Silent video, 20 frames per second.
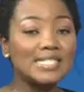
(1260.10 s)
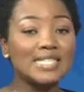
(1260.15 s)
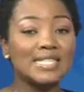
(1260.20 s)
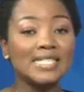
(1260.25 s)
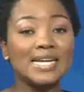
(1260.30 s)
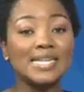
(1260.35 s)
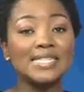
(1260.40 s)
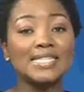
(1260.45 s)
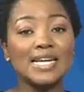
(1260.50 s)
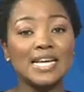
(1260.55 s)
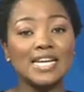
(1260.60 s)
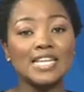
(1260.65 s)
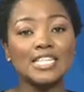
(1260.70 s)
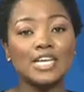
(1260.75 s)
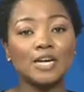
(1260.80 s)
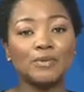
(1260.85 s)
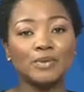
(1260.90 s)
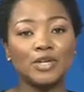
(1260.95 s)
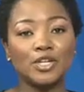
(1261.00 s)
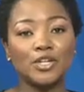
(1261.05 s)
that end
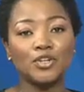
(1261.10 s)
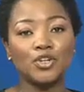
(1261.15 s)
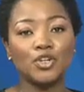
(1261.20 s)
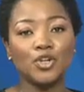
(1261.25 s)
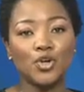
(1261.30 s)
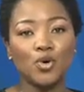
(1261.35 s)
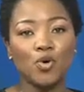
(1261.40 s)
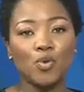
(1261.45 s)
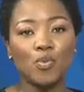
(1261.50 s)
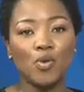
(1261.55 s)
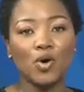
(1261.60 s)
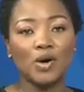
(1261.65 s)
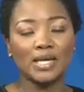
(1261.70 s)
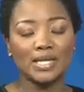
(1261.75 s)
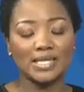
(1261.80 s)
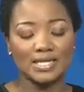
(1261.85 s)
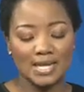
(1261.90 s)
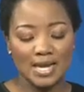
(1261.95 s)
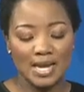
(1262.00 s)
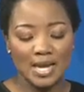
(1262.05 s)
up in your
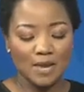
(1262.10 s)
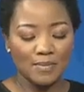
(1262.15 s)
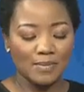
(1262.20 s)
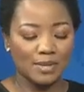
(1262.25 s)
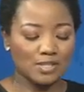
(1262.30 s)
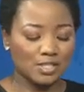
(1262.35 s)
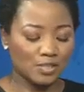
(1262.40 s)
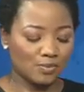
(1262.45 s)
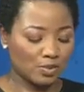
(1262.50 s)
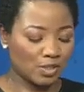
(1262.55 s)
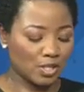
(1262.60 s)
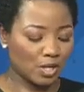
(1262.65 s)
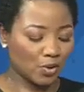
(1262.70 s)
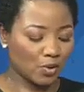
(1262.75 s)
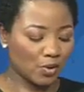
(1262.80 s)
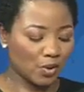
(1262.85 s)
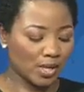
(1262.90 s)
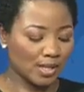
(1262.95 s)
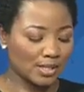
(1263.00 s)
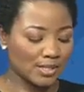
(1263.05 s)
pocket. Benson
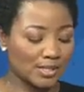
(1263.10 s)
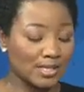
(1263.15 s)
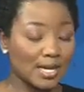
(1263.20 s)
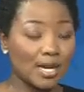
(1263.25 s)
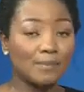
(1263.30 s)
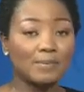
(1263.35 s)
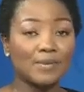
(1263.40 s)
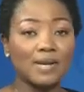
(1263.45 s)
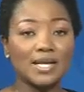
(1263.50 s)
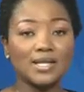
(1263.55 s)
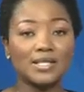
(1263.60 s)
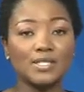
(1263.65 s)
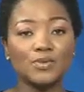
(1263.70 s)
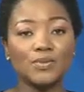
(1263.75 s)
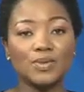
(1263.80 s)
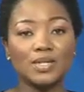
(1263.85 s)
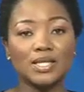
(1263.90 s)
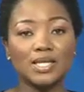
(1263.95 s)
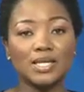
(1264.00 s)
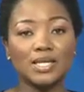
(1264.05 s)
Puteho is up next
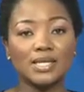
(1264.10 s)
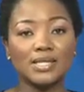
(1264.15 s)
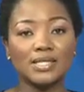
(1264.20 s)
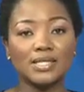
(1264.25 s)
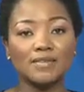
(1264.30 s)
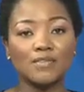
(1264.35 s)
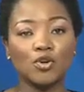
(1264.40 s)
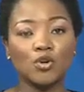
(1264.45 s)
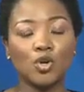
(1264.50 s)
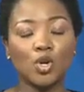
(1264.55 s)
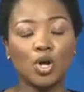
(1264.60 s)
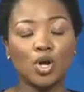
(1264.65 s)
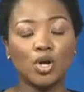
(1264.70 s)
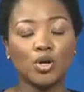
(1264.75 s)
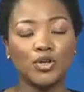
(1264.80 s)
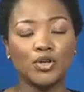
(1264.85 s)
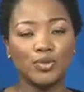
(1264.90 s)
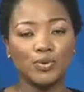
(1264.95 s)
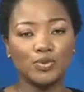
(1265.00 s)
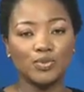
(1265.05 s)
with the 7
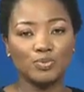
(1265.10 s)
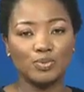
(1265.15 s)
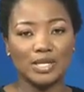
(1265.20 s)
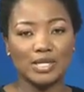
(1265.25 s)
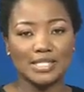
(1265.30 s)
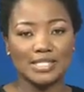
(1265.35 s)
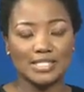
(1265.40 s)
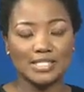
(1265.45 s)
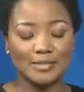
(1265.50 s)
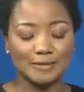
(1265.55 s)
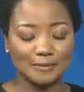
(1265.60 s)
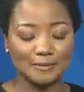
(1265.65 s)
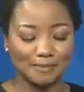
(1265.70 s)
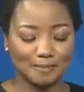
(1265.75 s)
o'clock news bulletin.